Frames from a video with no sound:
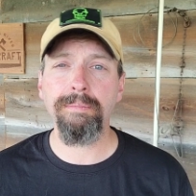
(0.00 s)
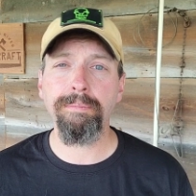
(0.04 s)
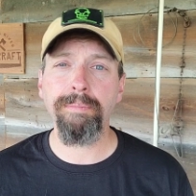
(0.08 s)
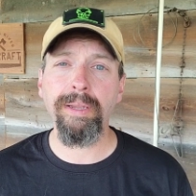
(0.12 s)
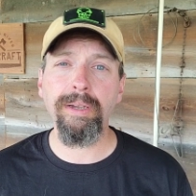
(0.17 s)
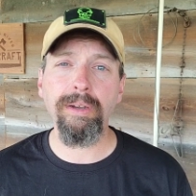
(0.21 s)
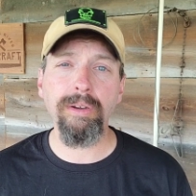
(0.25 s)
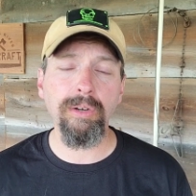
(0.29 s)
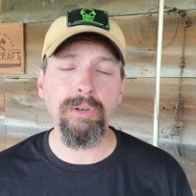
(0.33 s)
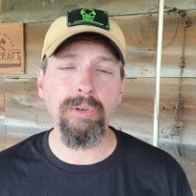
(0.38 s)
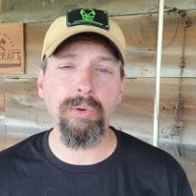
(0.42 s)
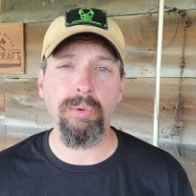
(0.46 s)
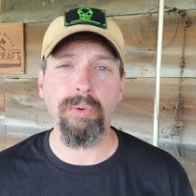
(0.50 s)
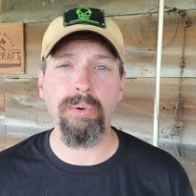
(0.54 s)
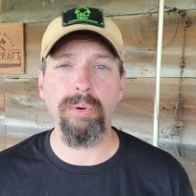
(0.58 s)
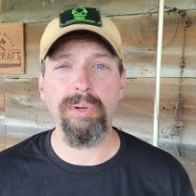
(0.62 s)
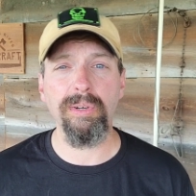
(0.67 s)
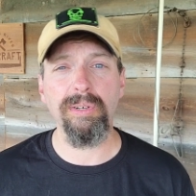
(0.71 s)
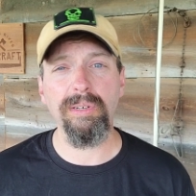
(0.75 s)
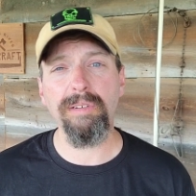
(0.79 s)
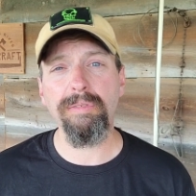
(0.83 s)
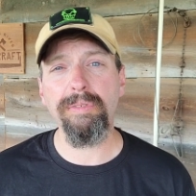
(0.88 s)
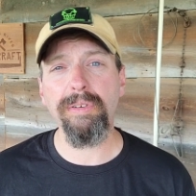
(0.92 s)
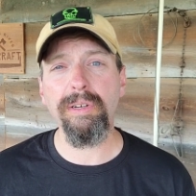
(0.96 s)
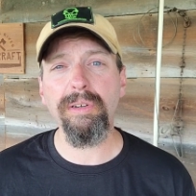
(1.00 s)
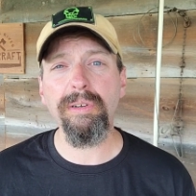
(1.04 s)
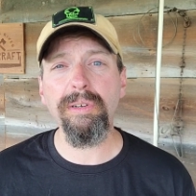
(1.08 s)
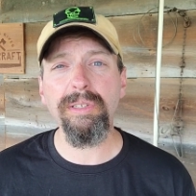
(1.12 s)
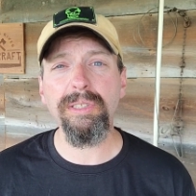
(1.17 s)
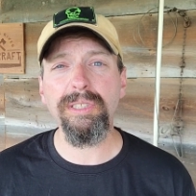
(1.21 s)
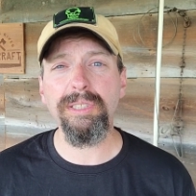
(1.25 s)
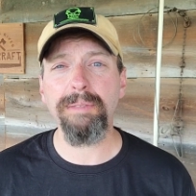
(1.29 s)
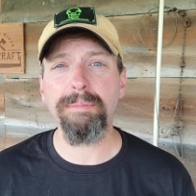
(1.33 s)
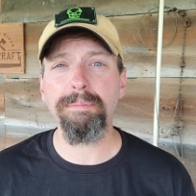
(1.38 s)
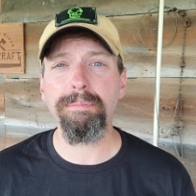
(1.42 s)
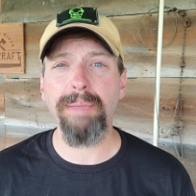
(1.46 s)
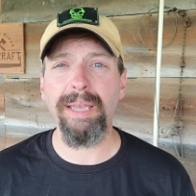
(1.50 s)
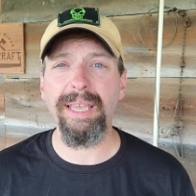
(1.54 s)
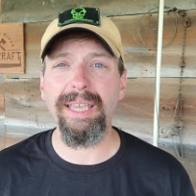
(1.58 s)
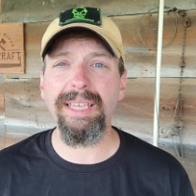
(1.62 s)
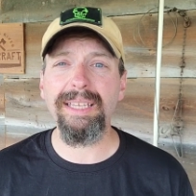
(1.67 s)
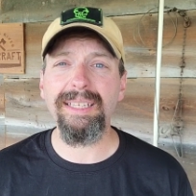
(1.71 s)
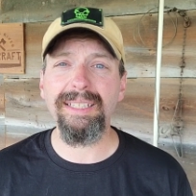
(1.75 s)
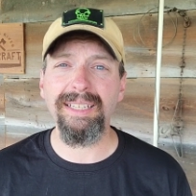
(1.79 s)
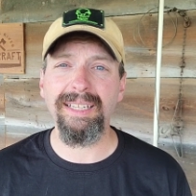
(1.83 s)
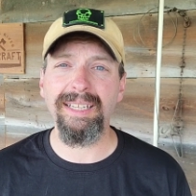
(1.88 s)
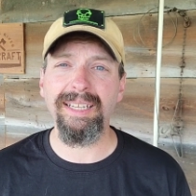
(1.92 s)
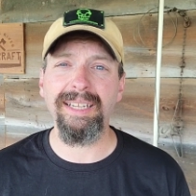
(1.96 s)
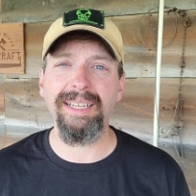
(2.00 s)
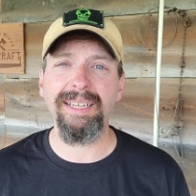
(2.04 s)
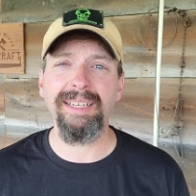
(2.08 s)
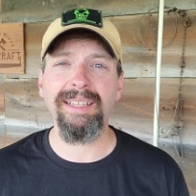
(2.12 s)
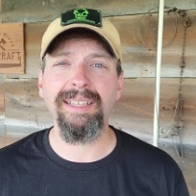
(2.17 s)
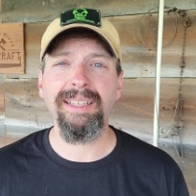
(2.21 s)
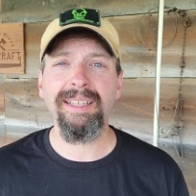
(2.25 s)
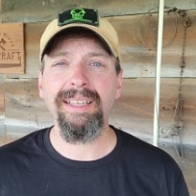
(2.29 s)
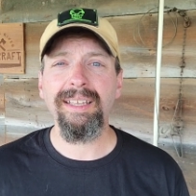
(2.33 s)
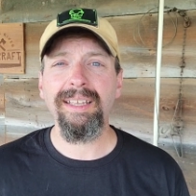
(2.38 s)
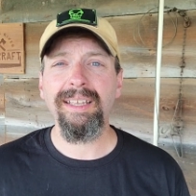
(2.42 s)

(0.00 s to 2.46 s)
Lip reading: paracord or if you're using bank line,